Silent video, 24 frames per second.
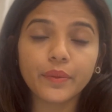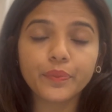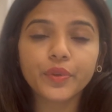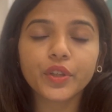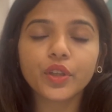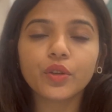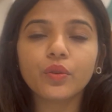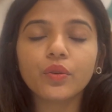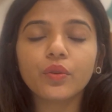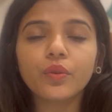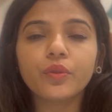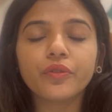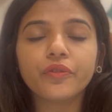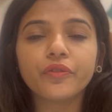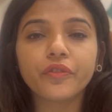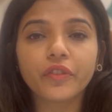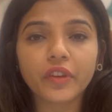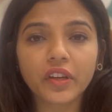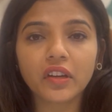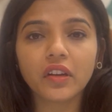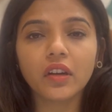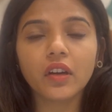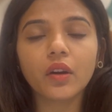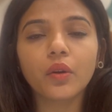you
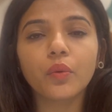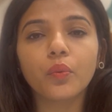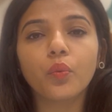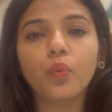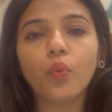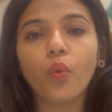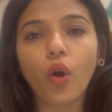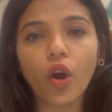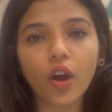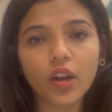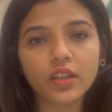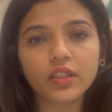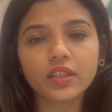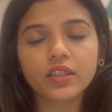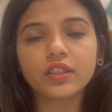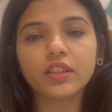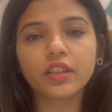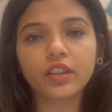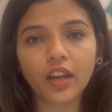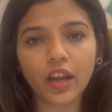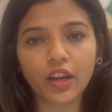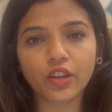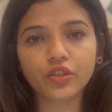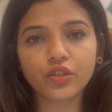figure what
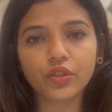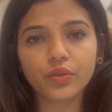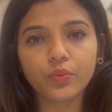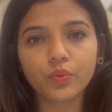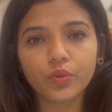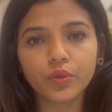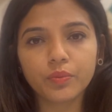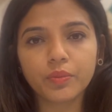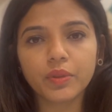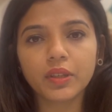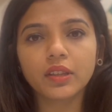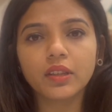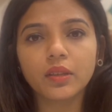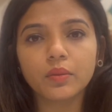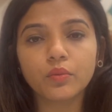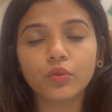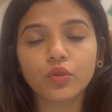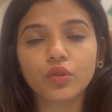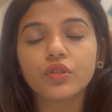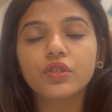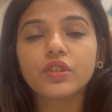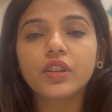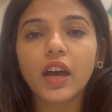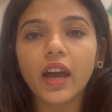direction would be the
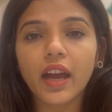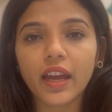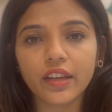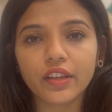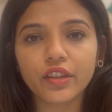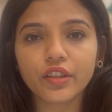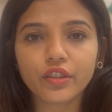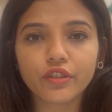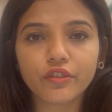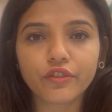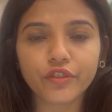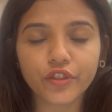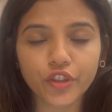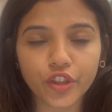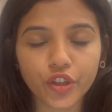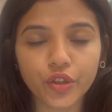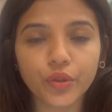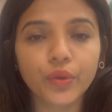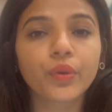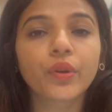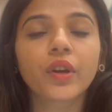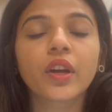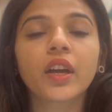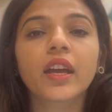most ideal for
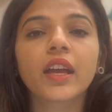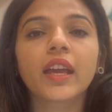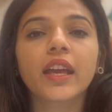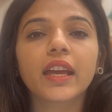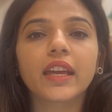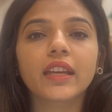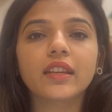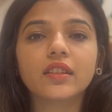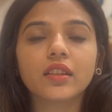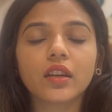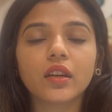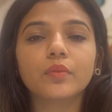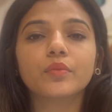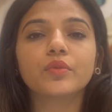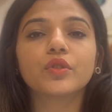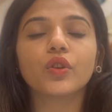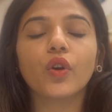you in terms